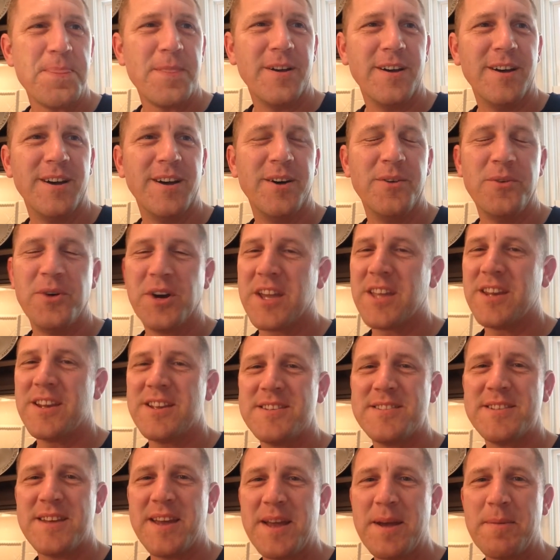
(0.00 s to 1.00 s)
Uh, what can I
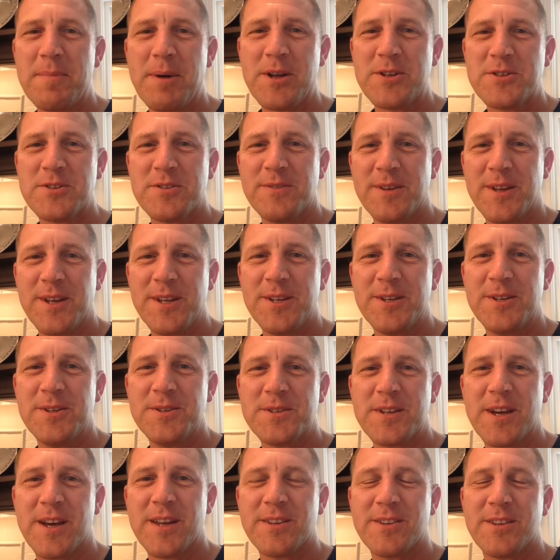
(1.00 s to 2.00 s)
say about your
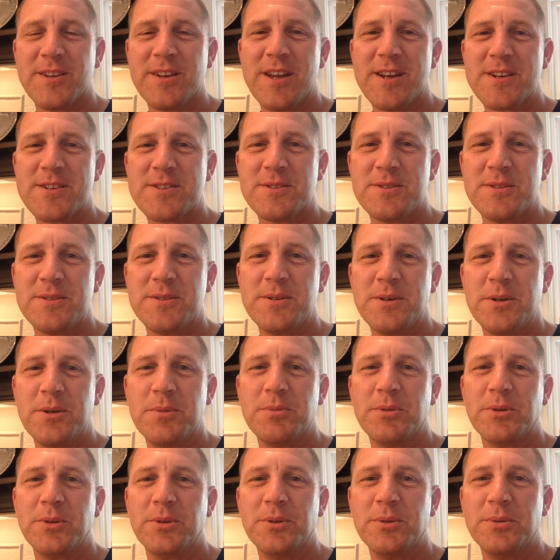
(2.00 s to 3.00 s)
videos out at the National
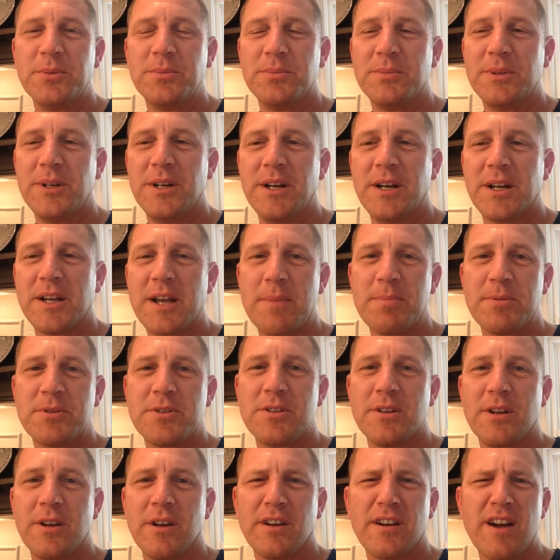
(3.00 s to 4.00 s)
Homebrew uh,
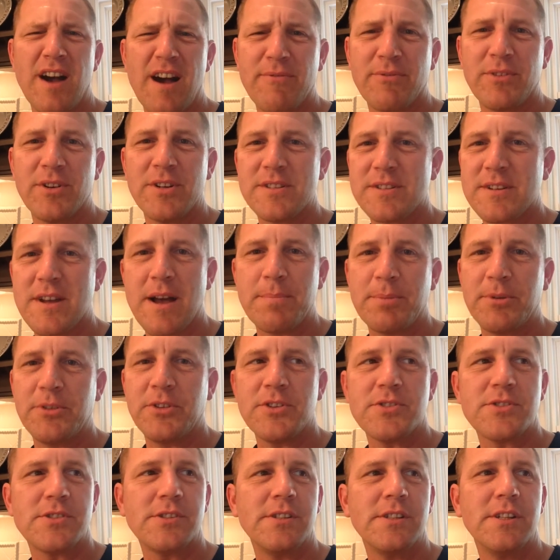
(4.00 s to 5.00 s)
conference
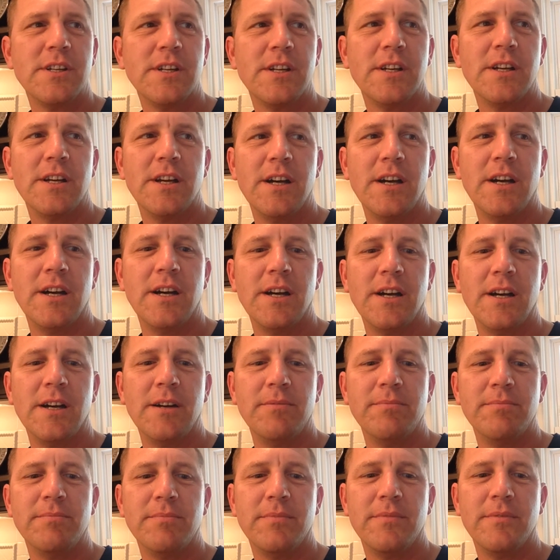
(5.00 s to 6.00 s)
competition?
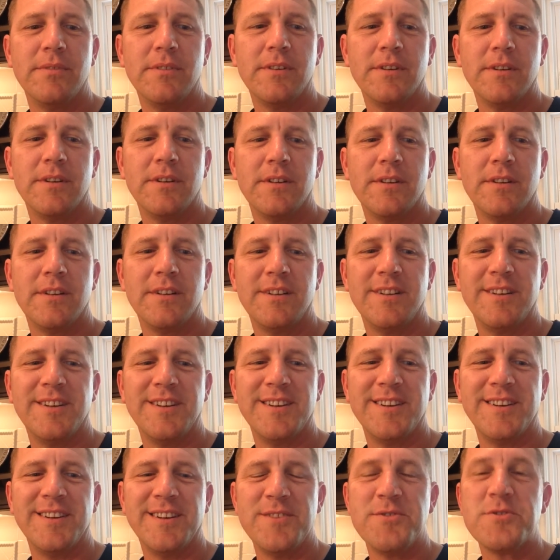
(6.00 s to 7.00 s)
Um,
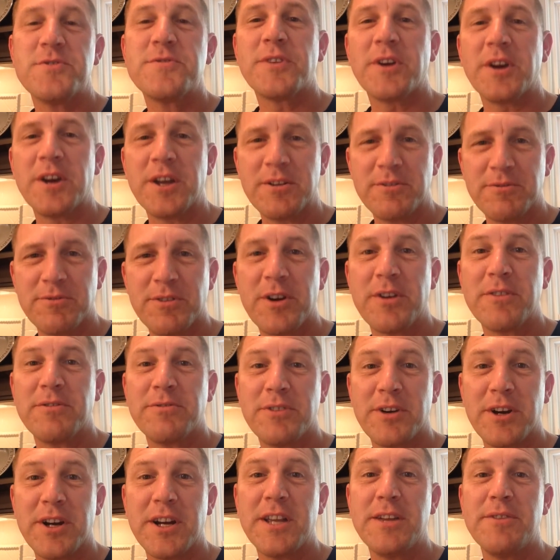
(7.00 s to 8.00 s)
it, it was very, very,
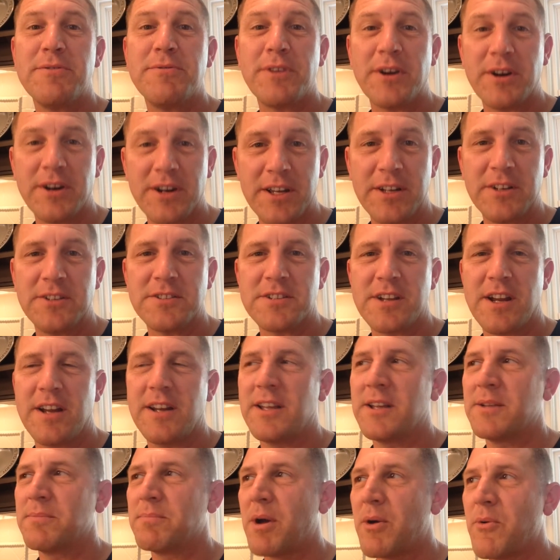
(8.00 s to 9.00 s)
very, very
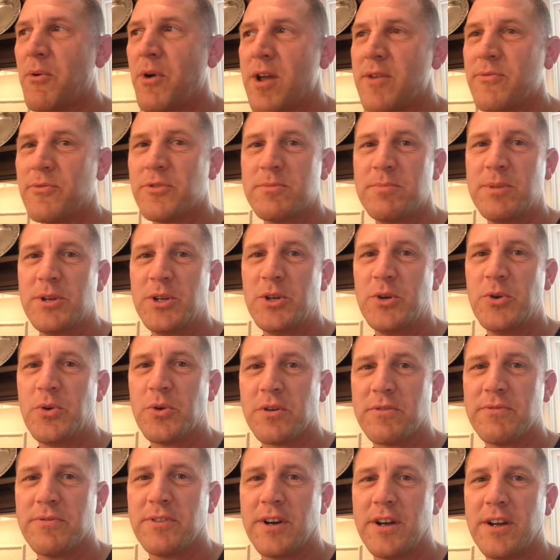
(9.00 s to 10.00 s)
entertaining. My wife would be
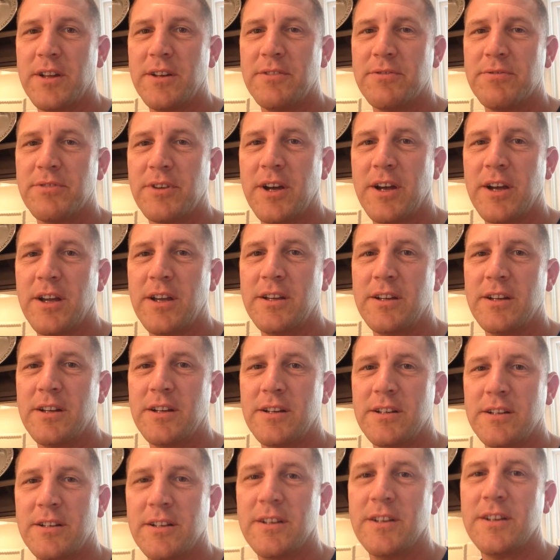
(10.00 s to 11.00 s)
horrified if I
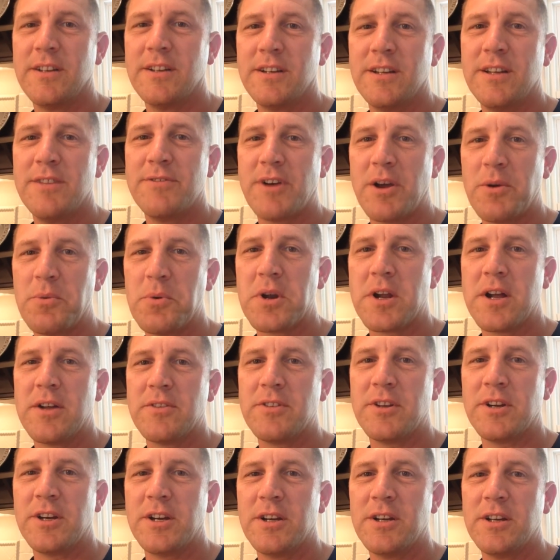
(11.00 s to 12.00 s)
uh, if I went out
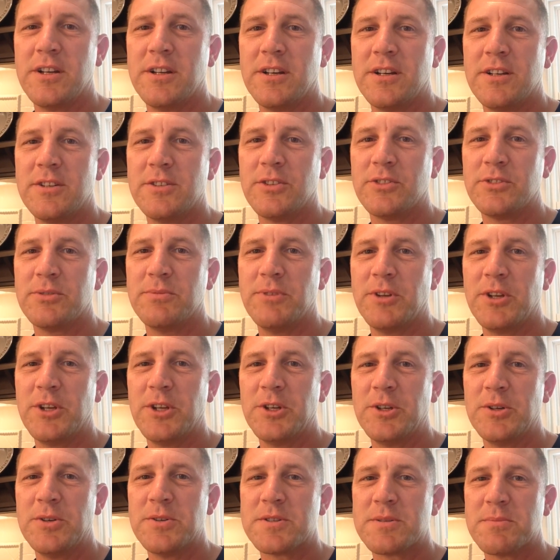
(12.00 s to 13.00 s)
there and uh, took some
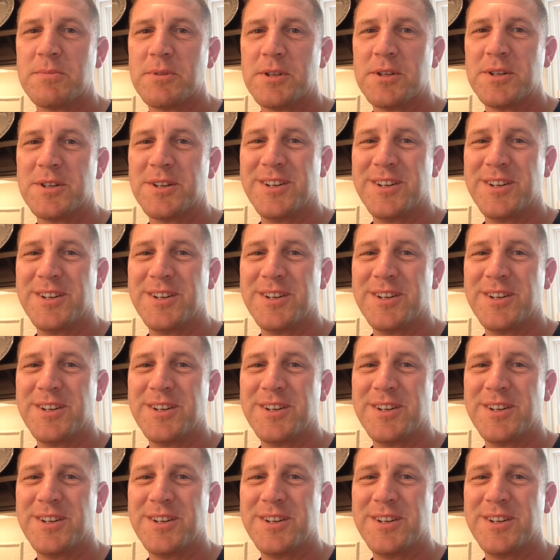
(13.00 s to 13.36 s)
video of some of the